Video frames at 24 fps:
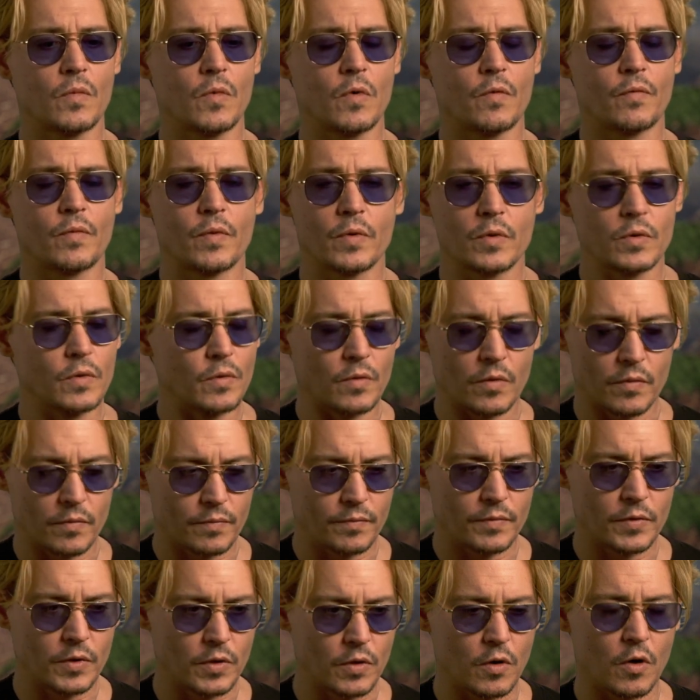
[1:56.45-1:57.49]
of you know,
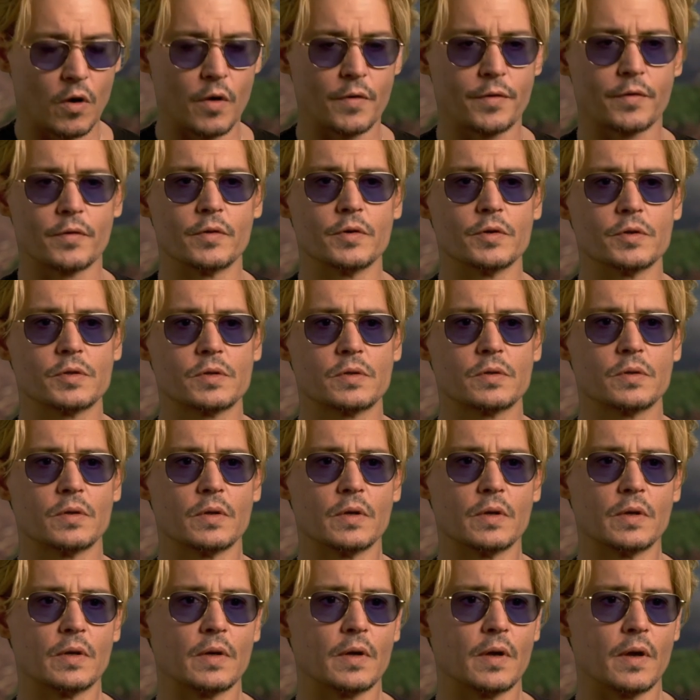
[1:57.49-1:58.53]
the author's
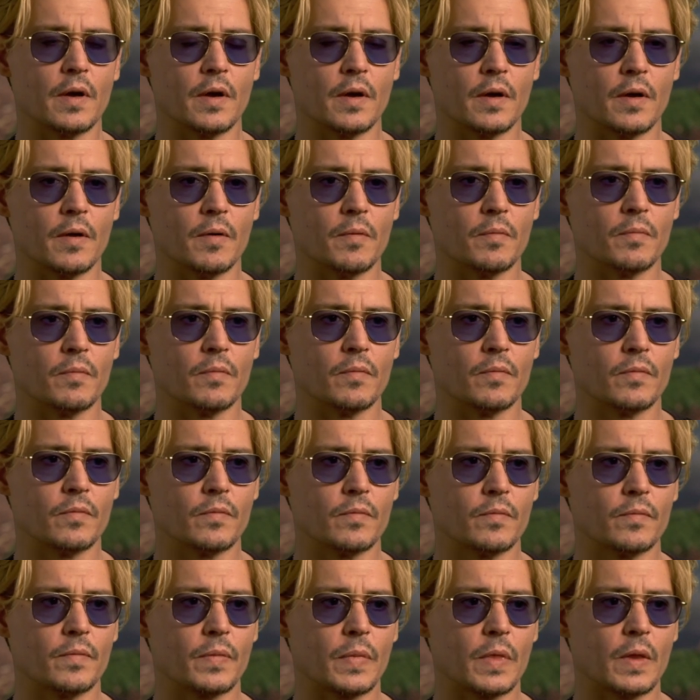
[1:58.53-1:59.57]
um,
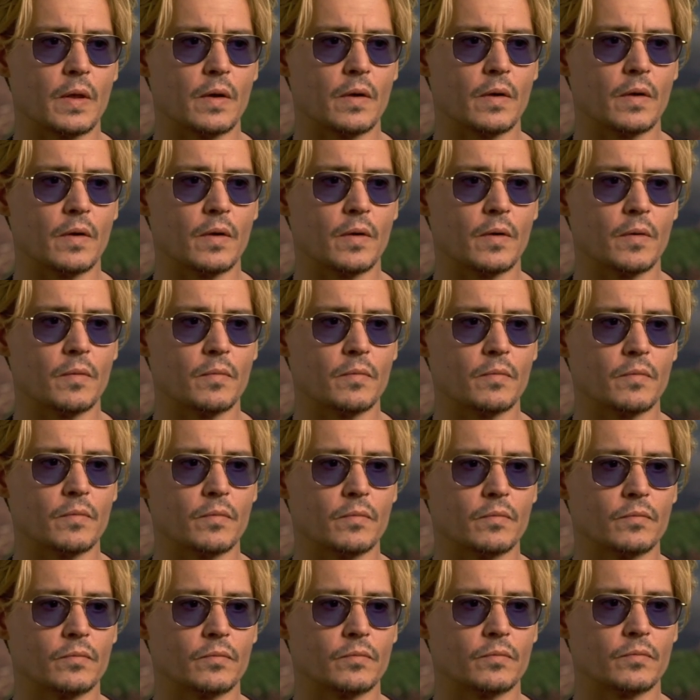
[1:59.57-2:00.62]

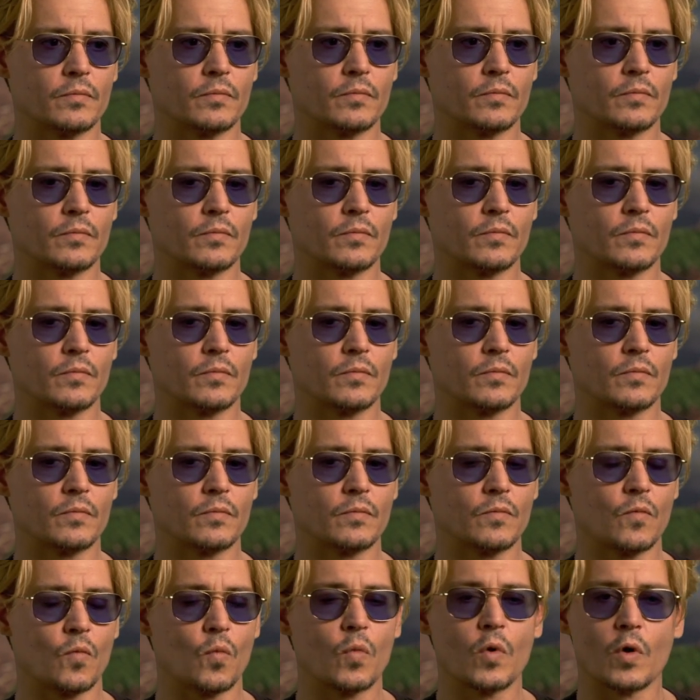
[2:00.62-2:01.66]
um,
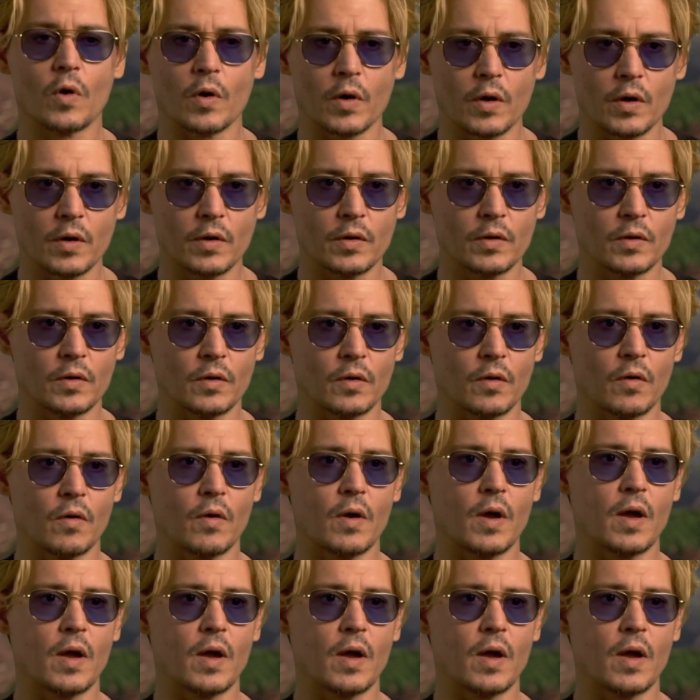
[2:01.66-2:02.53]
work, you know,